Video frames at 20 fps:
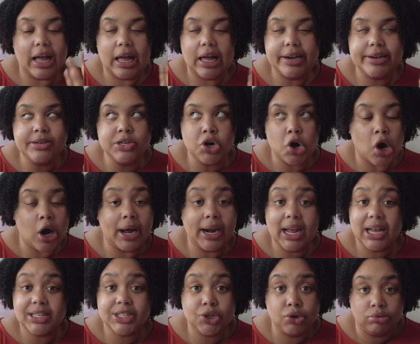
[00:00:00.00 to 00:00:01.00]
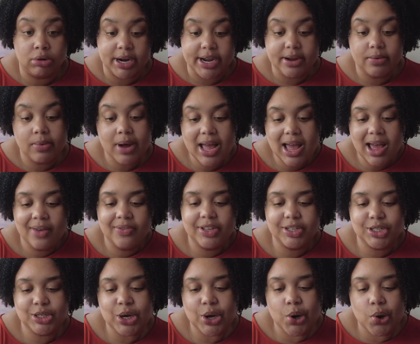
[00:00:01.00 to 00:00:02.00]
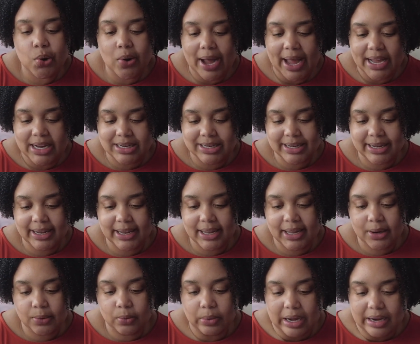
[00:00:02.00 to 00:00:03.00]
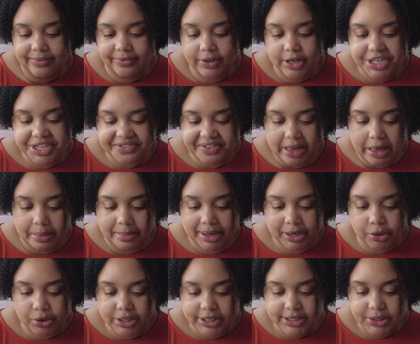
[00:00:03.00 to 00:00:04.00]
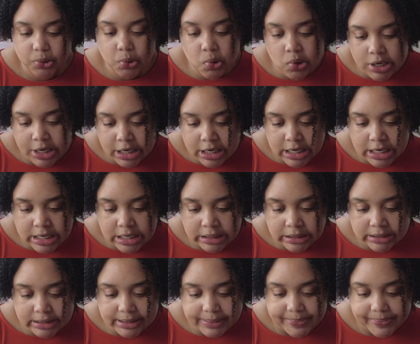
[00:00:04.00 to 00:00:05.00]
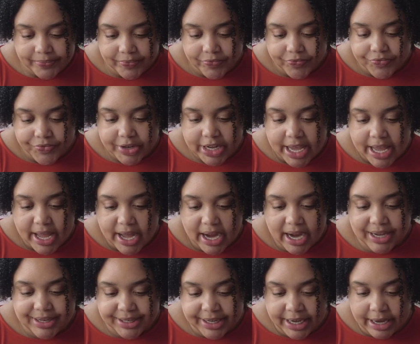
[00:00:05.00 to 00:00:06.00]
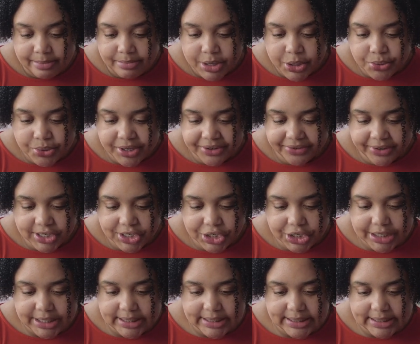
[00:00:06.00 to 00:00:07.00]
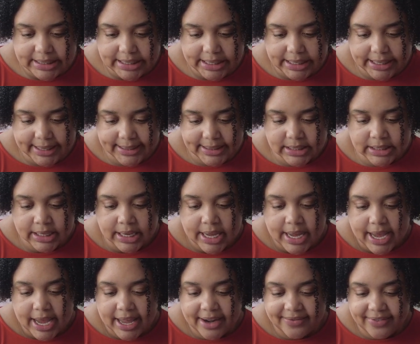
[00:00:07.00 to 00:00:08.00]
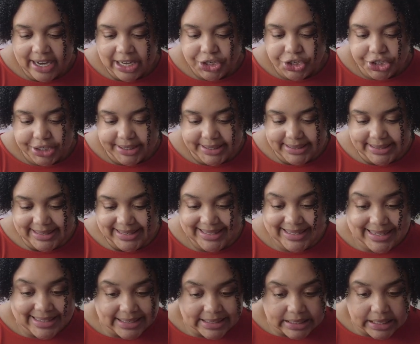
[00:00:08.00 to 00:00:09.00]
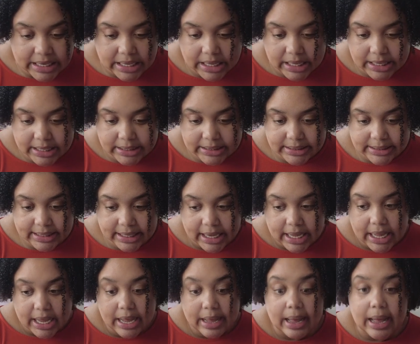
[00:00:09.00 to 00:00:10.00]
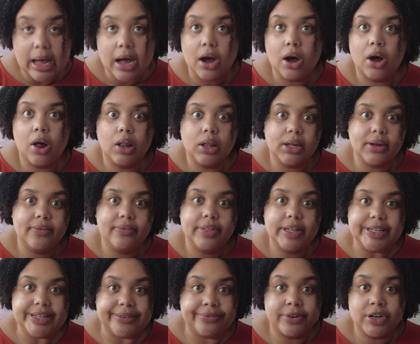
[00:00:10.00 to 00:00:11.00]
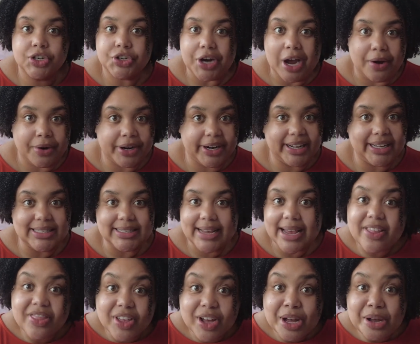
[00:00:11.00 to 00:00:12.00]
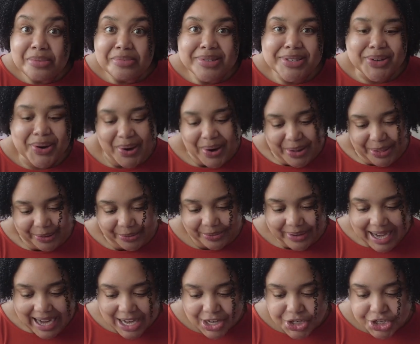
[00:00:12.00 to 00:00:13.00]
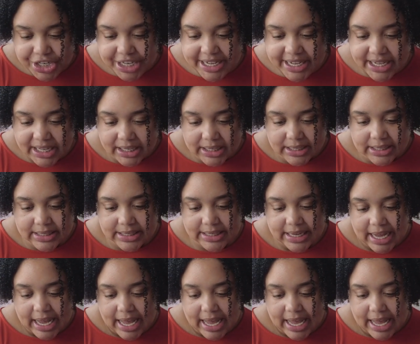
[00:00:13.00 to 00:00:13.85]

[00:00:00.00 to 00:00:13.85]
not as great with. So I did one for developmental disorders, I did immune deficiencies, infectious diseases, all of the different childhood exanthems, so all the rashes,